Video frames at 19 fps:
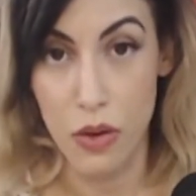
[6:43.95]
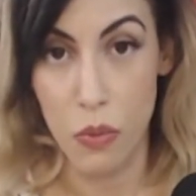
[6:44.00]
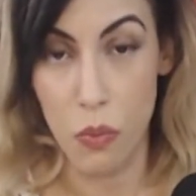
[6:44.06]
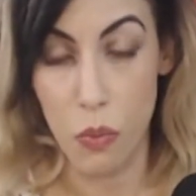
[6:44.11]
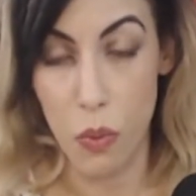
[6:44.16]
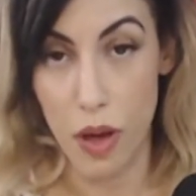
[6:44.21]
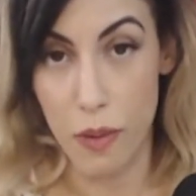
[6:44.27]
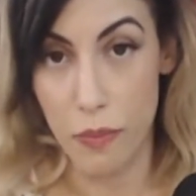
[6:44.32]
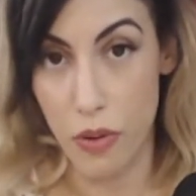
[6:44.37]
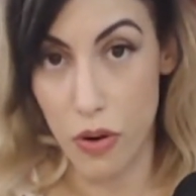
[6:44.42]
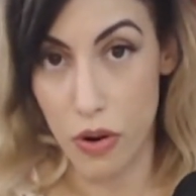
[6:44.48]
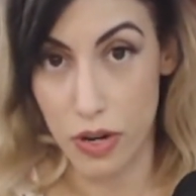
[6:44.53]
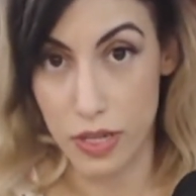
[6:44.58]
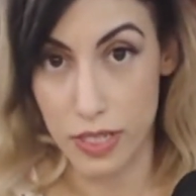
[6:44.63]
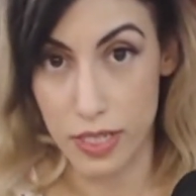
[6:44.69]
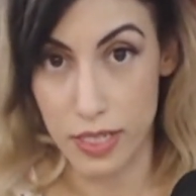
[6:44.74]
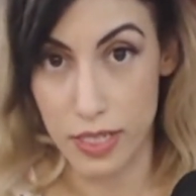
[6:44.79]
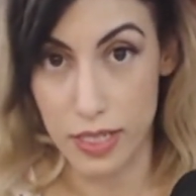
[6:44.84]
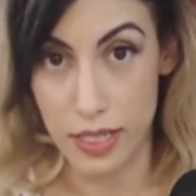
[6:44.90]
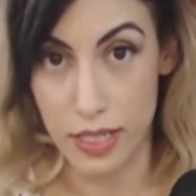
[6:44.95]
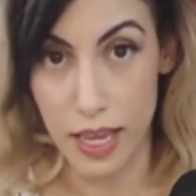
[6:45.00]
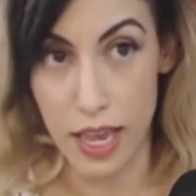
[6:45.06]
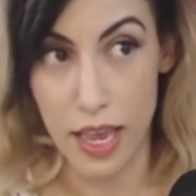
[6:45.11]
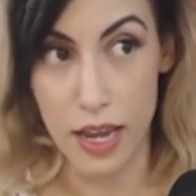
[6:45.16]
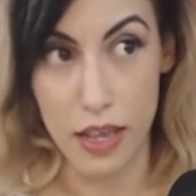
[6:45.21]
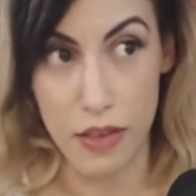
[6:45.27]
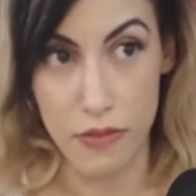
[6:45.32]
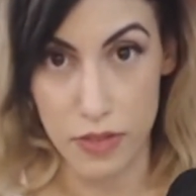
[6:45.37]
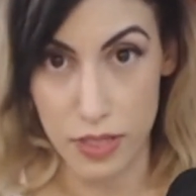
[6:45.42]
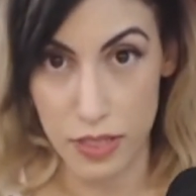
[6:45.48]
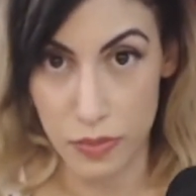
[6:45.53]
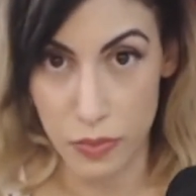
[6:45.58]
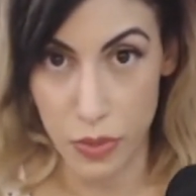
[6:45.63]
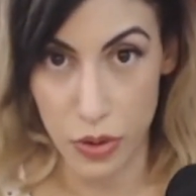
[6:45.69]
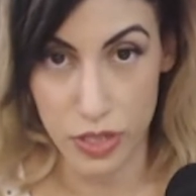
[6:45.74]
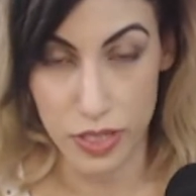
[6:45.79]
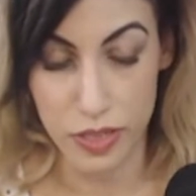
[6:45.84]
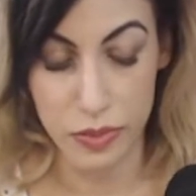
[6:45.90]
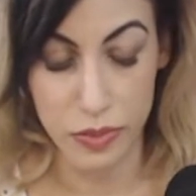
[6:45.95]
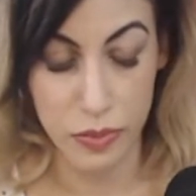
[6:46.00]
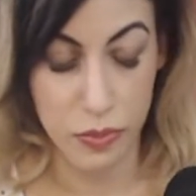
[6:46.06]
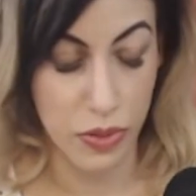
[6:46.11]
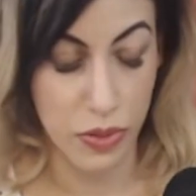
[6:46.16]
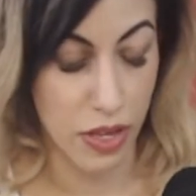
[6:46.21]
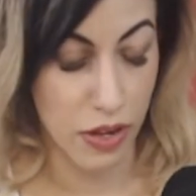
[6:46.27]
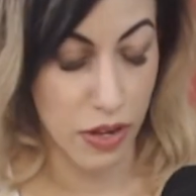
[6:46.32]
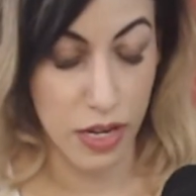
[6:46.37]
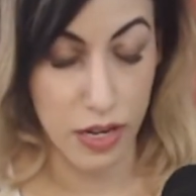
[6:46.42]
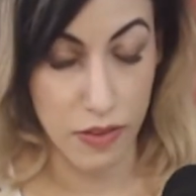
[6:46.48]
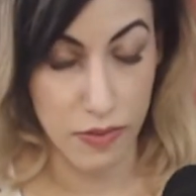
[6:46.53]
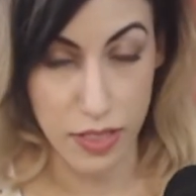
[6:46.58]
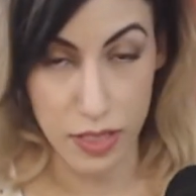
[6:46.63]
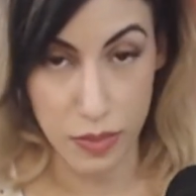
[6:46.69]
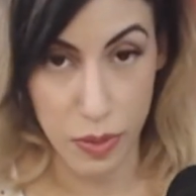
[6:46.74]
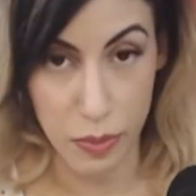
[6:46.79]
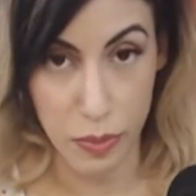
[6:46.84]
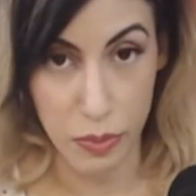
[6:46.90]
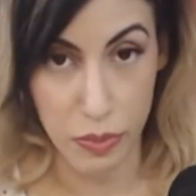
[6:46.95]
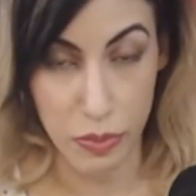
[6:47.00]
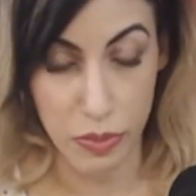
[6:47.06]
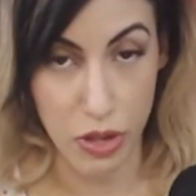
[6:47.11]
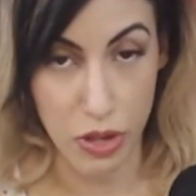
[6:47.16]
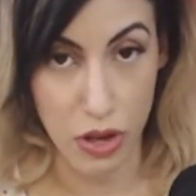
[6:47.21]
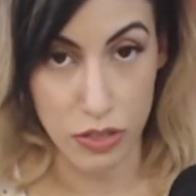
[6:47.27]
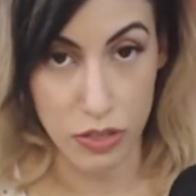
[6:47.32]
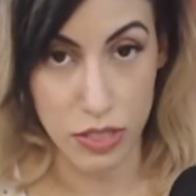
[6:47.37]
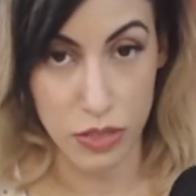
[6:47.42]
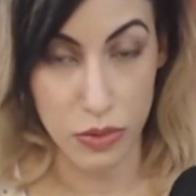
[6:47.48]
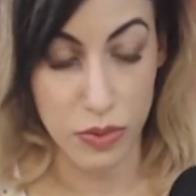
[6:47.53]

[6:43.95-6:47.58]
what party any of these parties any of these people belong to.